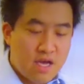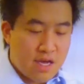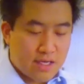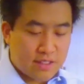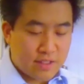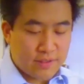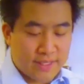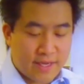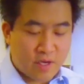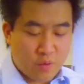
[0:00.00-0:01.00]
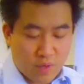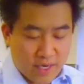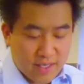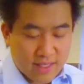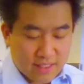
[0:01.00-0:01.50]
to take
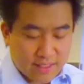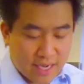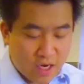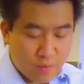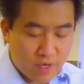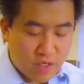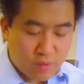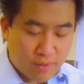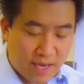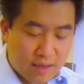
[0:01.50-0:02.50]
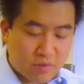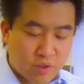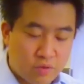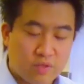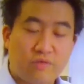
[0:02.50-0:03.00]
away these aluminium
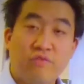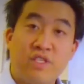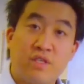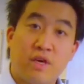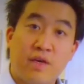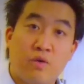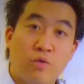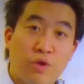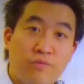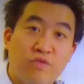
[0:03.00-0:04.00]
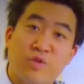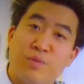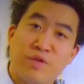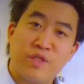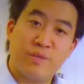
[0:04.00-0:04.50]
capsules and recycle them
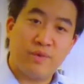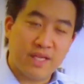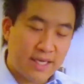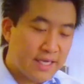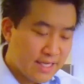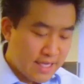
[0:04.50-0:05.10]
responsibly,